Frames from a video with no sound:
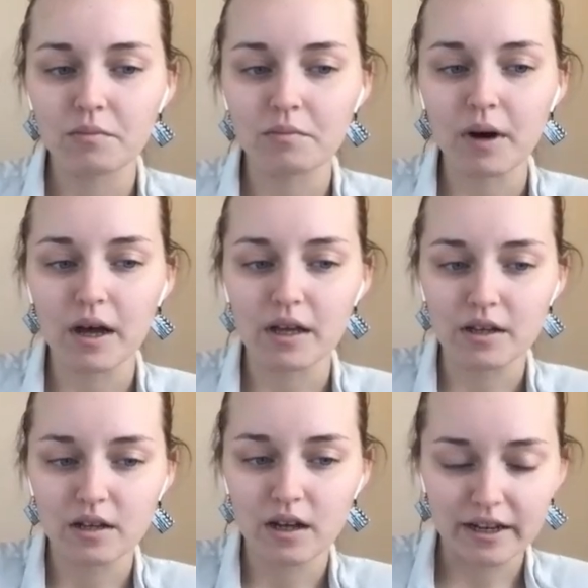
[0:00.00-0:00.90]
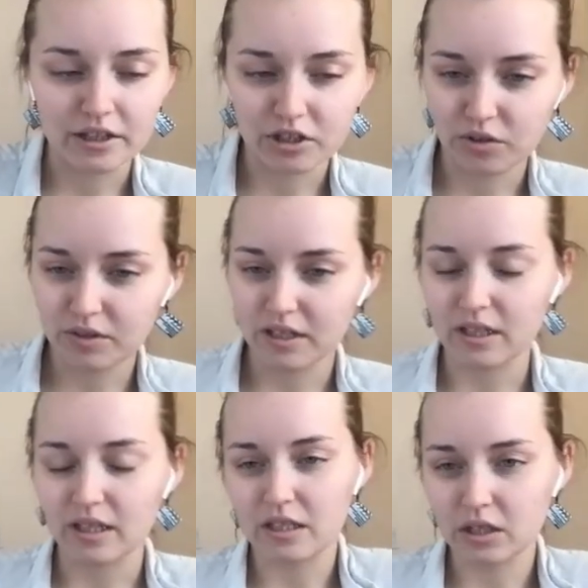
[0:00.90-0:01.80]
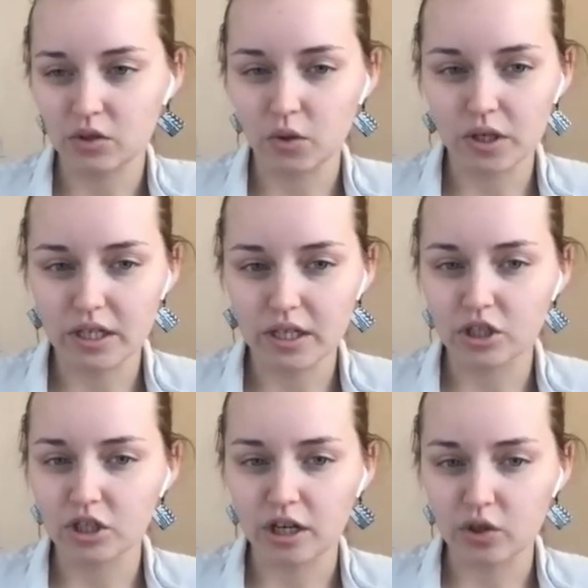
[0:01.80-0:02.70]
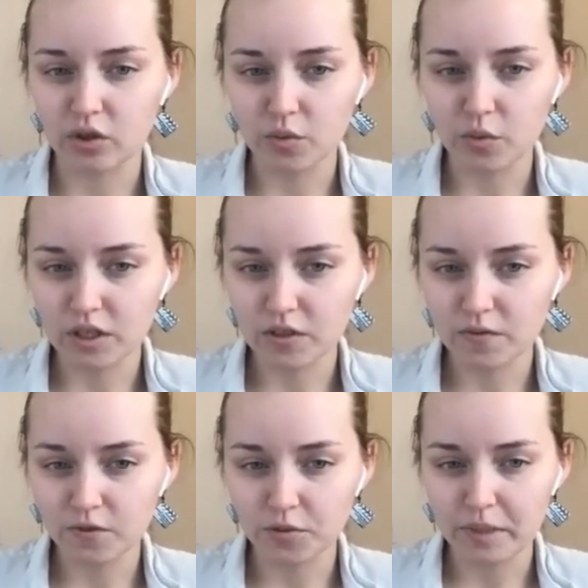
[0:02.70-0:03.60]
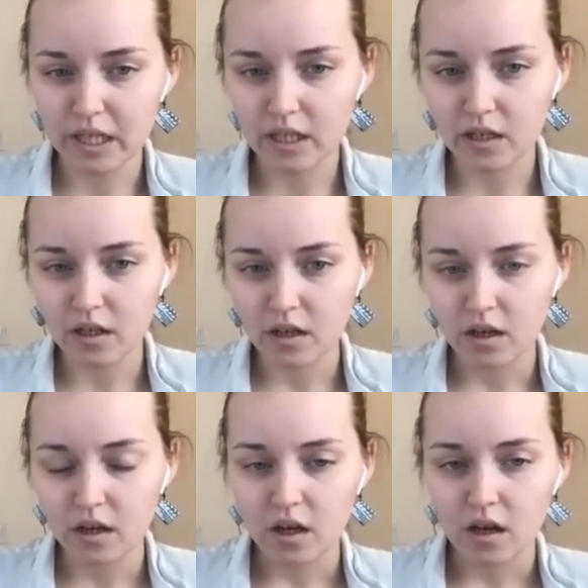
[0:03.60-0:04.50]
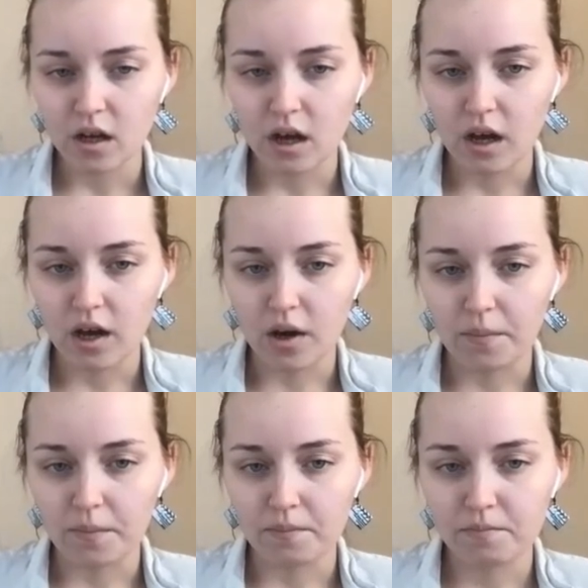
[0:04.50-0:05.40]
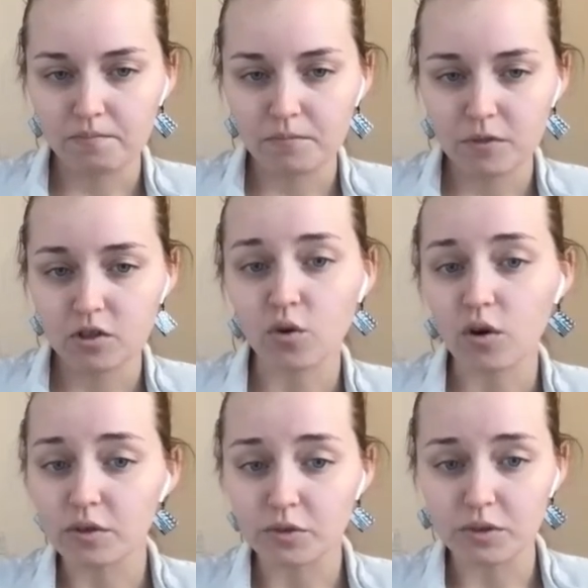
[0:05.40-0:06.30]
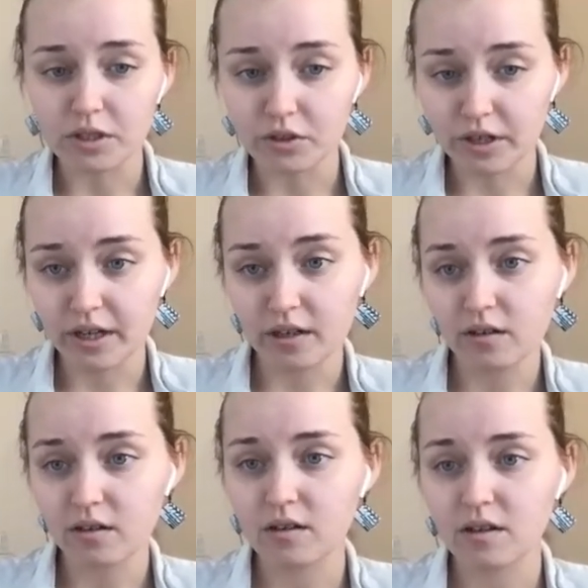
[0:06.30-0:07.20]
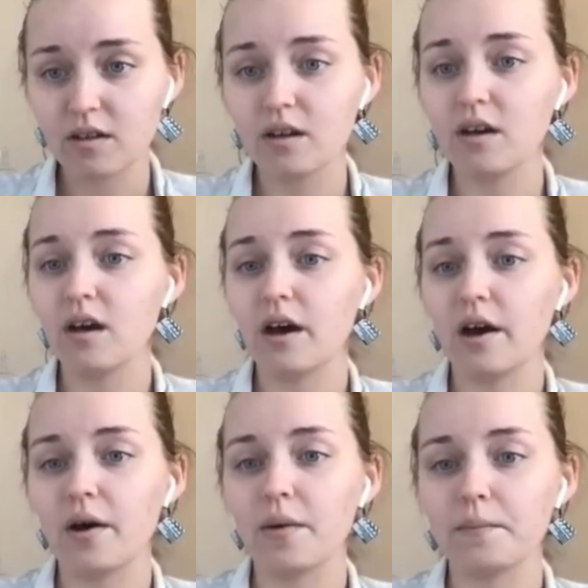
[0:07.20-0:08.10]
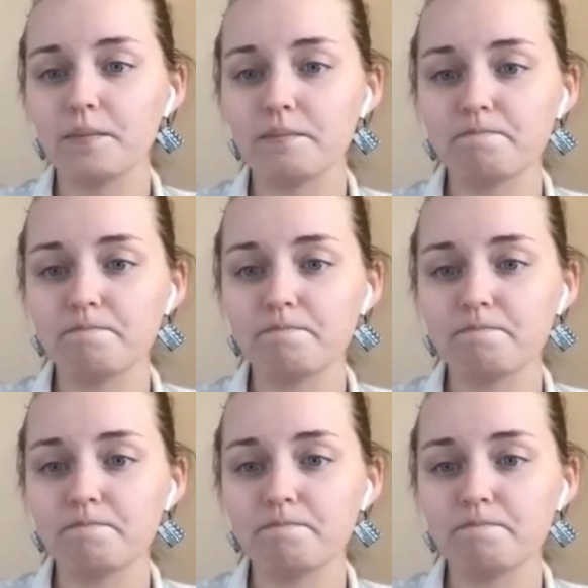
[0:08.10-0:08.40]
but I just don't think like the story in general was for me. Um, Score was really great. Um,